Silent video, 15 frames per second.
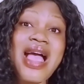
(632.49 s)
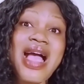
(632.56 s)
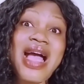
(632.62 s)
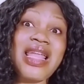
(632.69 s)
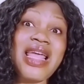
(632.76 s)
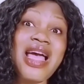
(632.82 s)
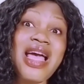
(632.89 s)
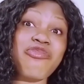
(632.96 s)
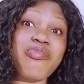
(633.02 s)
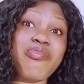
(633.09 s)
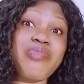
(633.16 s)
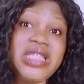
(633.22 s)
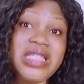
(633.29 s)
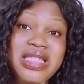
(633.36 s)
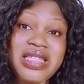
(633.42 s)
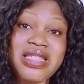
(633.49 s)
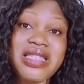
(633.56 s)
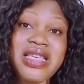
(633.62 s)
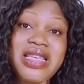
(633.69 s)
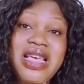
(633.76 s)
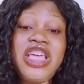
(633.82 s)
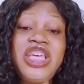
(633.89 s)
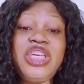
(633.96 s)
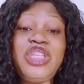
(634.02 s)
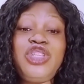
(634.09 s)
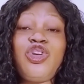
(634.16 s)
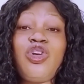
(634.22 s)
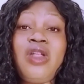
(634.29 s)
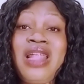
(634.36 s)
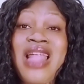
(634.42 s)
and have peace in
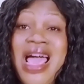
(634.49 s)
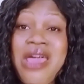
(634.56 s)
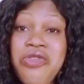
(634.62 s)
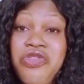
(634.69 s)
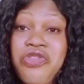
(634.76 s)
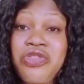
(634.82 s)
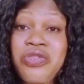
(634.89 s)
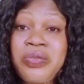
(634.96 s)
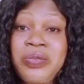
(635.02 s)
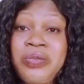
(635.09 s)
your life,